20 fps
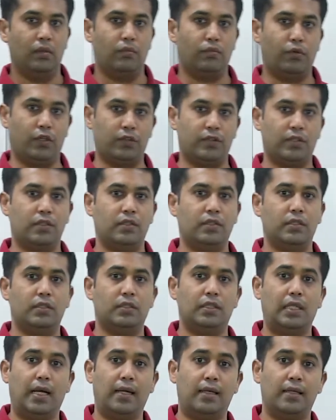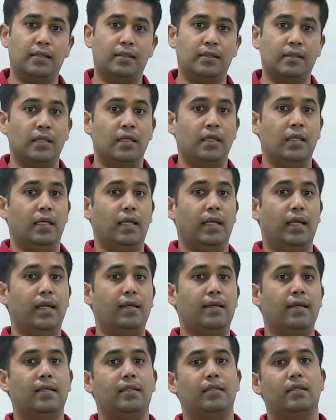processes, that is
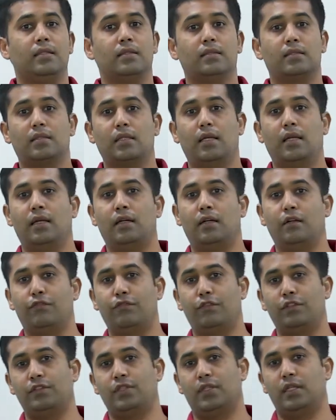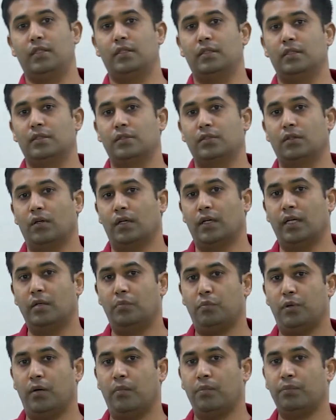heat engines and refrigerators or heat
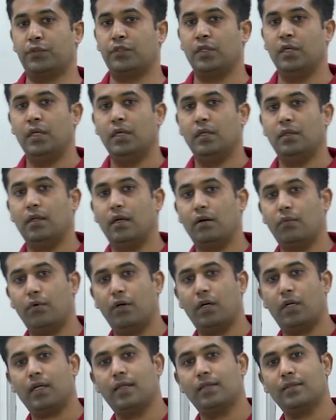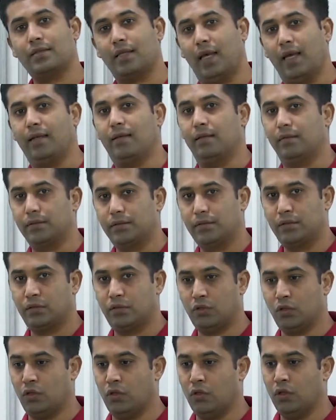pumps that work in cycles.
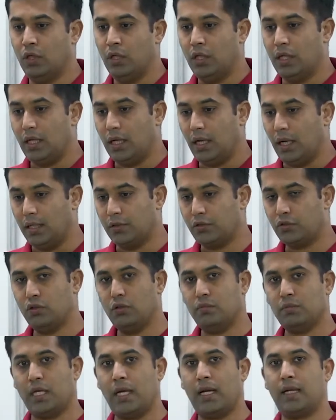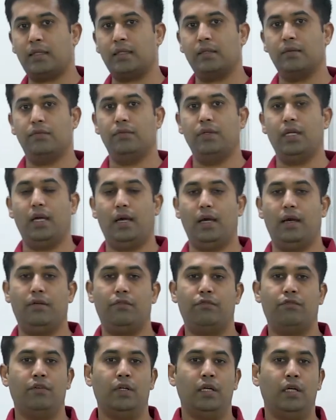So assume that we
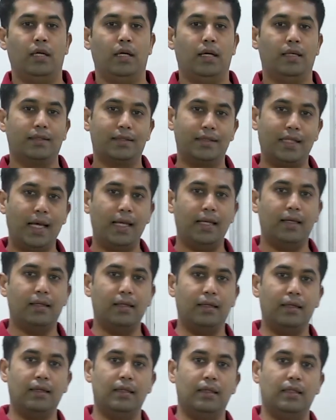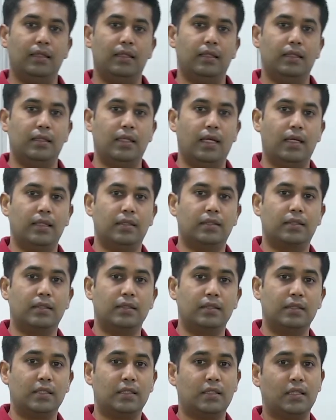have a cycle that is
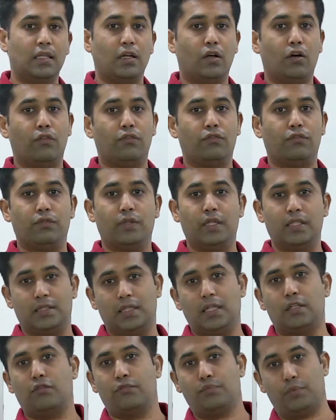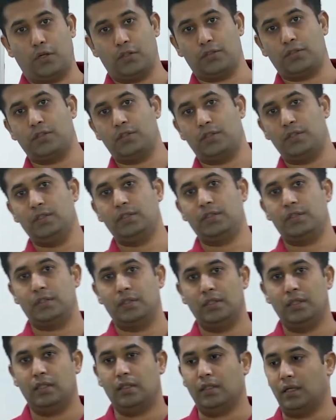consisting of a set of processes,
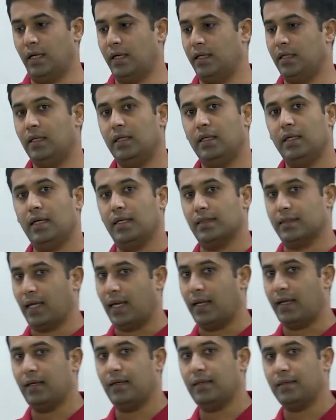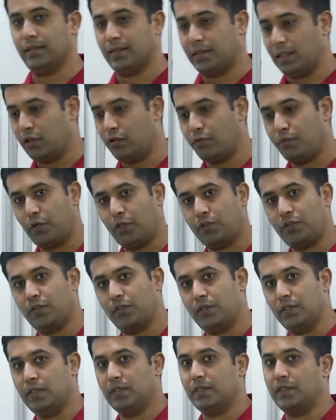right? A cycle is a set of
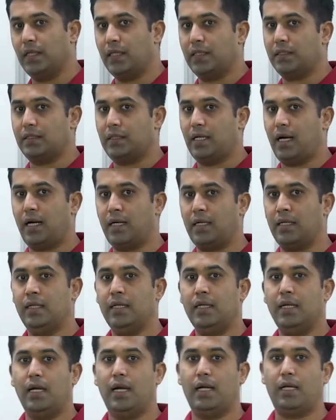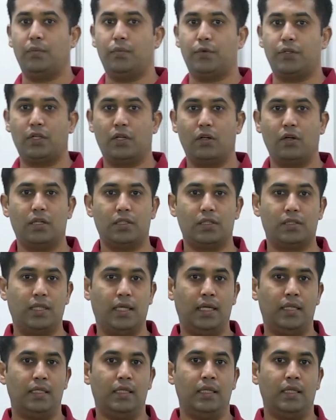processes that start at a particular
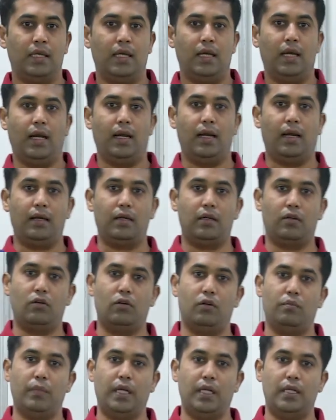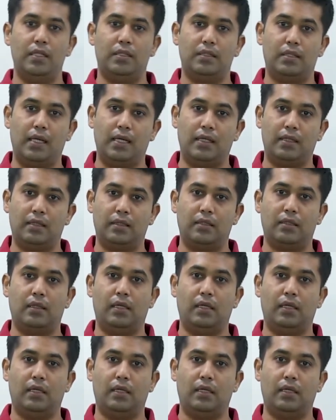state and undergo many state